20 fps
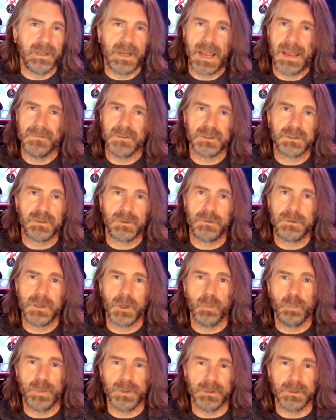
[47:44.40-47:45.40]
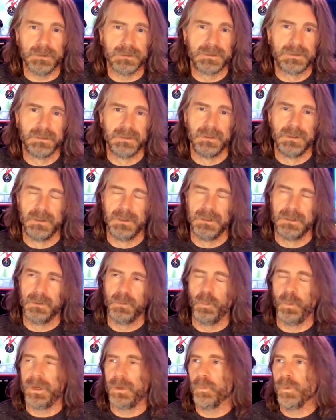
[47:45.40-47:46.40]
have a studio built,
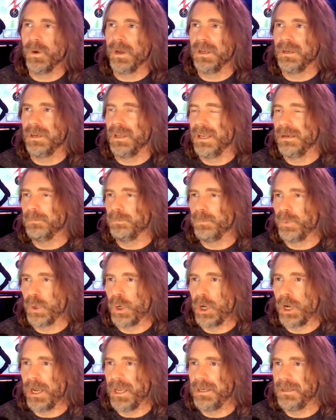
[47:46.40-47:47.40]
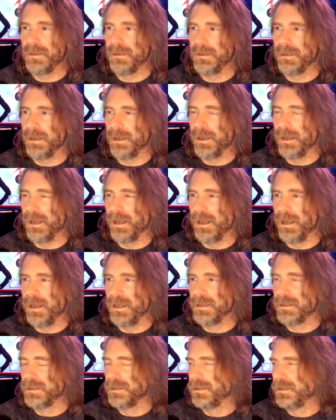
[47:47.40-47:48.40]
we went and bought
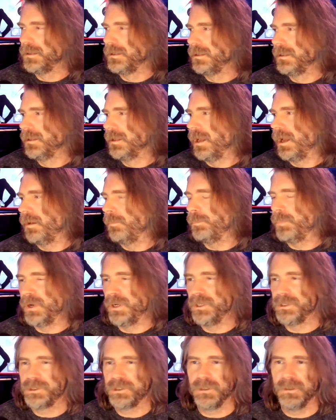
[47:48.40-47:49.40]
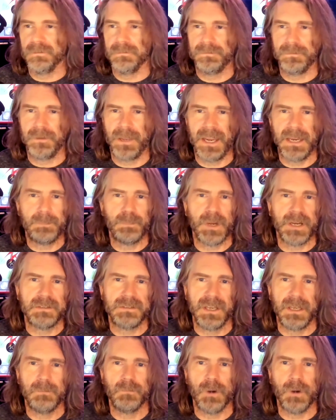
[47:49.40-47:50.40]
a bunch of
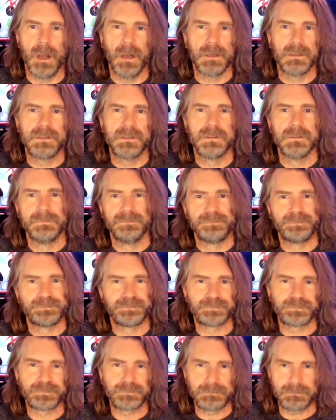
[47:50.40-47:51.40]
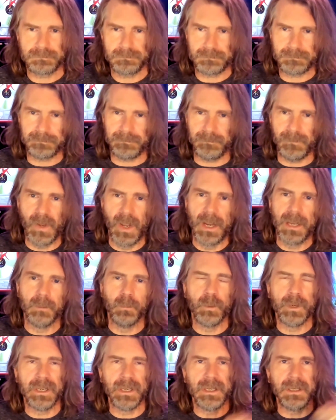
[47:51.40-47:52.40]
8x10 rugs and
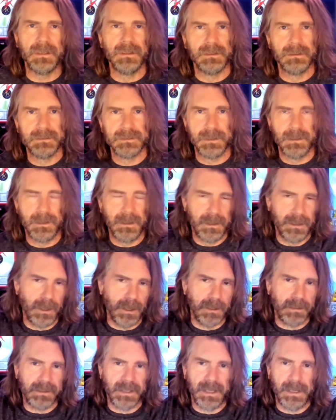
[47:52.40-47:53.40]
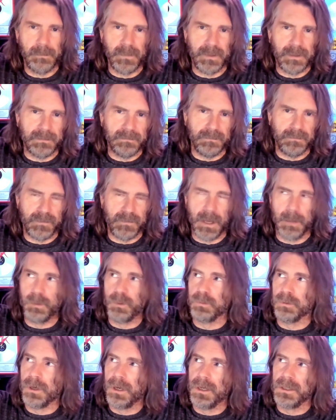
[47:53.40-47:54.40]
we hung them in
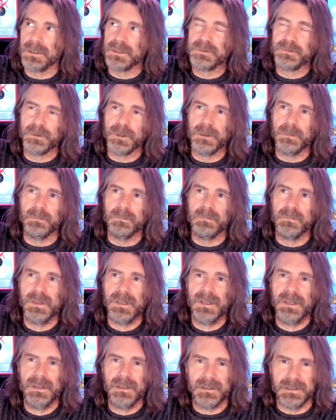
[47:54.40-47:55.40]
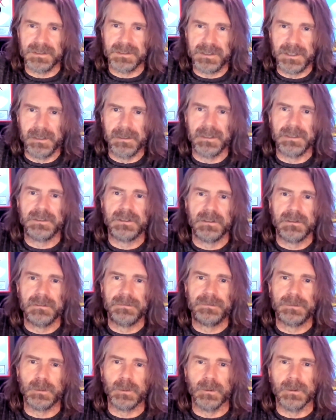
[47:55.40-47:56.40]
double rugs from the ceiling to the
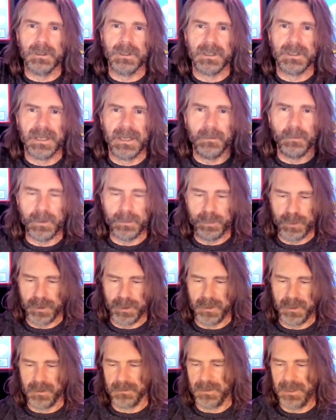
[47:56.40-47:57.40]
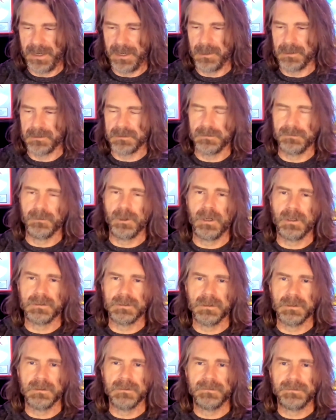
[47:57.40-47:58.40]
floor, and we put layers of rugs
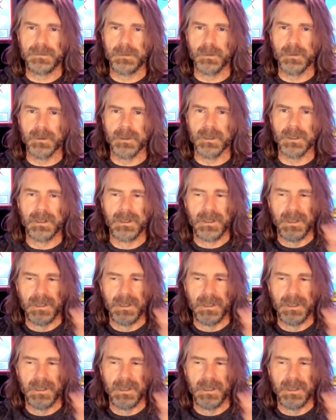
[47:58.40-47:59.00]
on the floor,